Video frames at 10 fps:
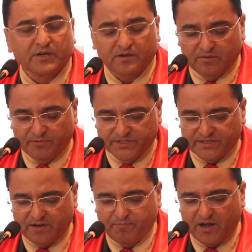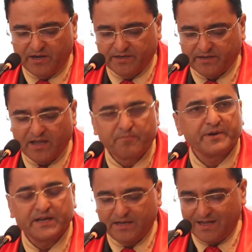uh, Visit Nepal Year
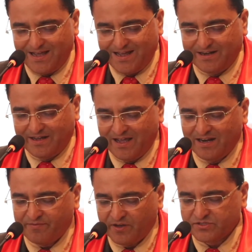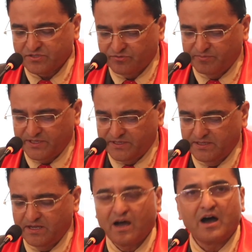campaign and help us to meet
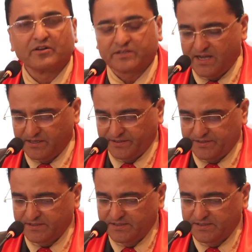our target.